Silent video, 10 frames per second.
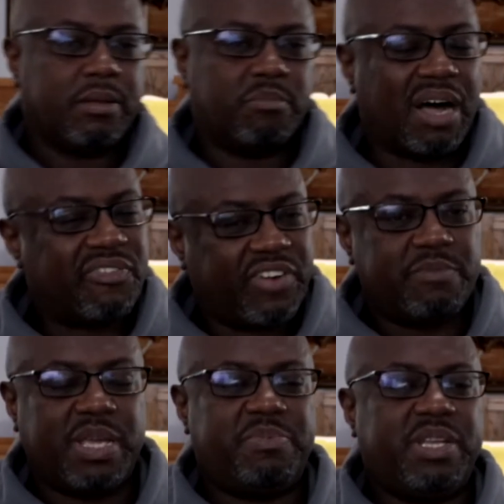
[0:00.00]
My
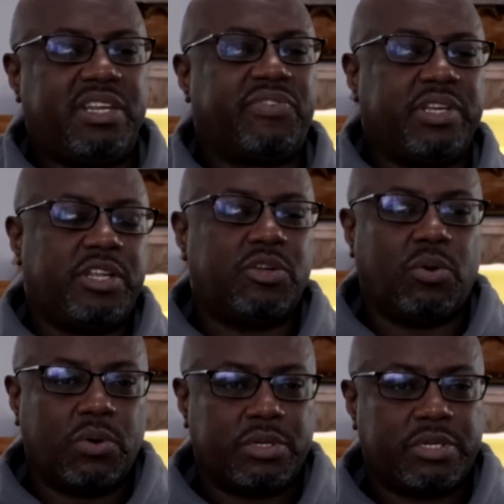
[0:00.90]
fight may be different than
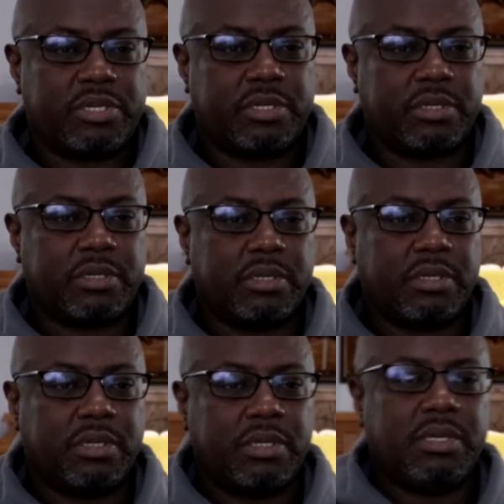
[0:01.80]
yours.
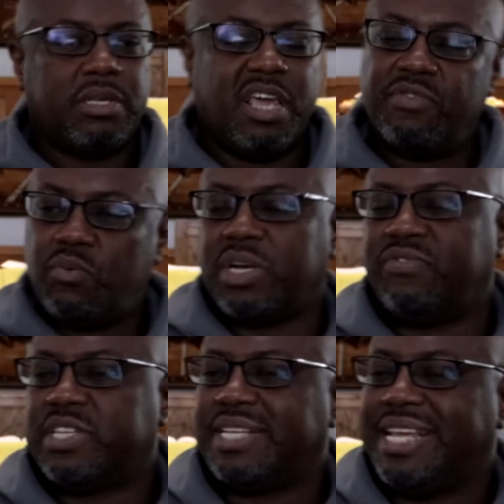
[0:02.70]
Every one
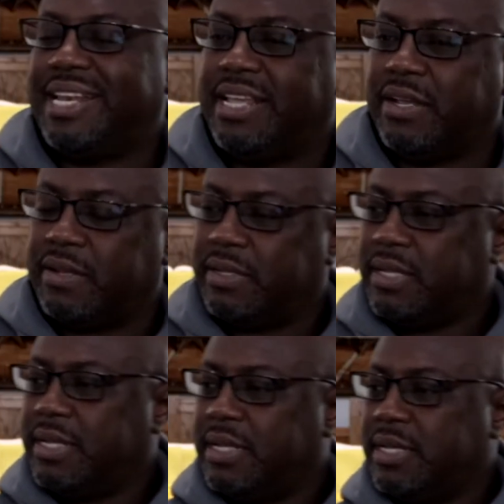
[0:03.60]
of us in here,
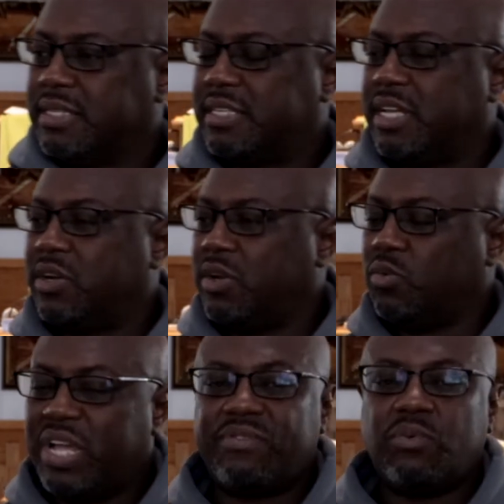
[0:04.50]
as I said
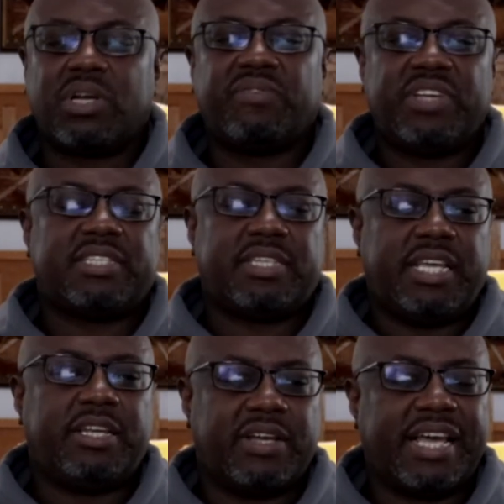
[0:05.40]
earlier, every one of us
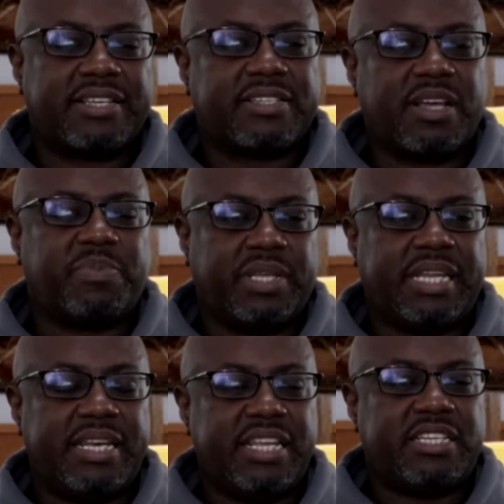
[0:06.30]
in here has something
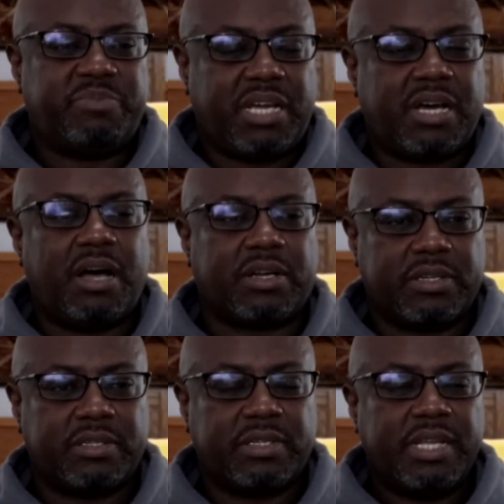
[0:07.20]
that needs to be
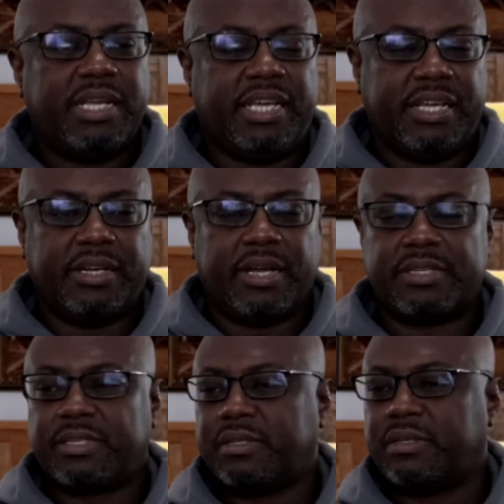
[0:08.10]
conquered in
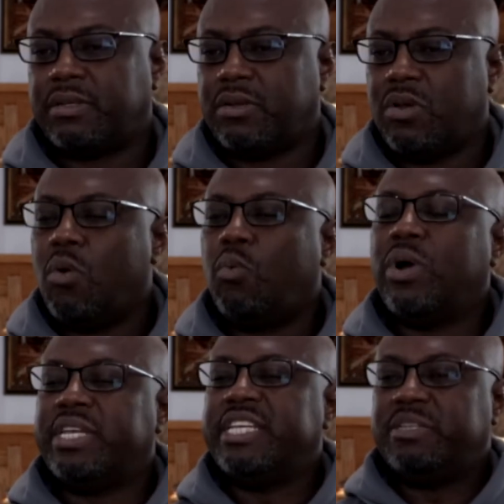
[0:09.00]
us.
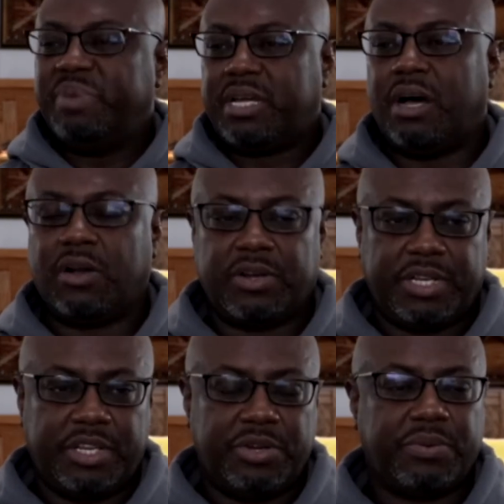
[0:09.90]
What needs to be conquered
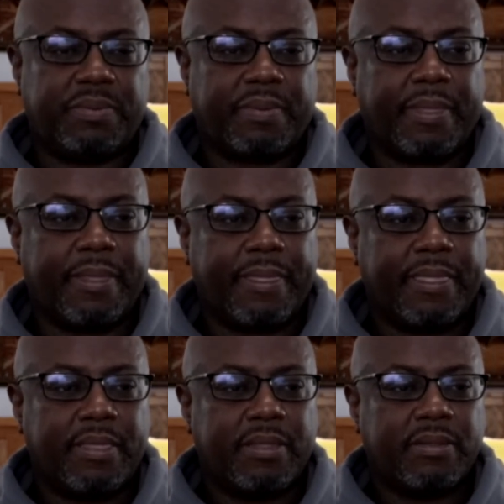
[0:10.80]
in you?
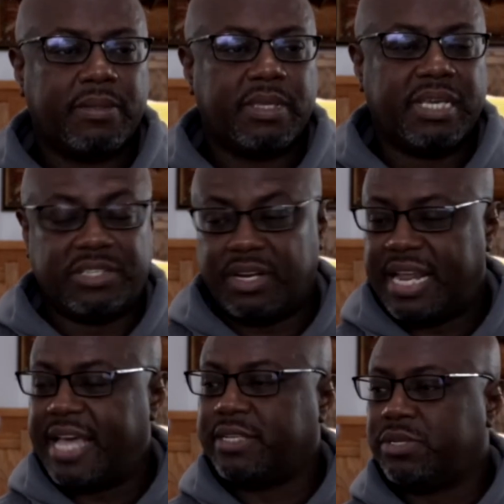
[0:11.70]
Is it an
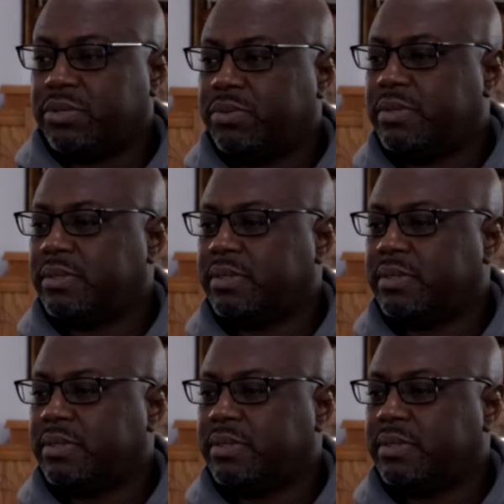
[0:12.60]
attitude?